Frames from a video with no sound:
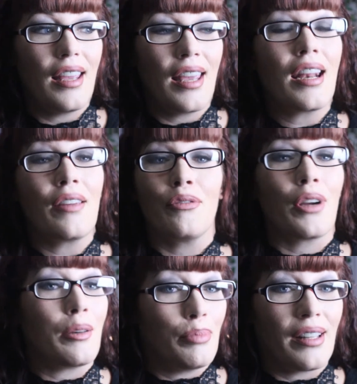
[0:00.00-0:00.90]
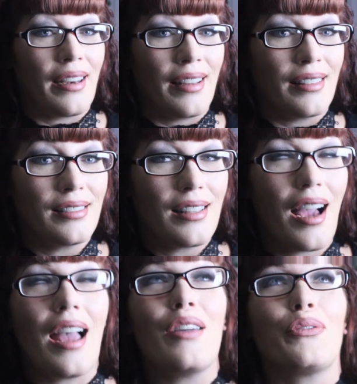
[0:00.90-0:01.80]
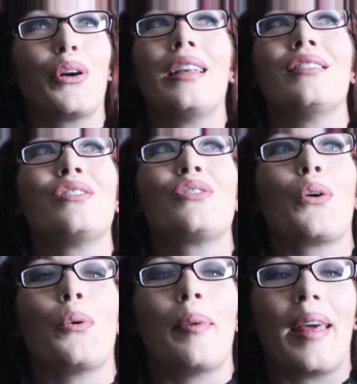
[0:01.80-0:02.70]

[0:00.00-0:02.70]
And I've read plenty. I have read so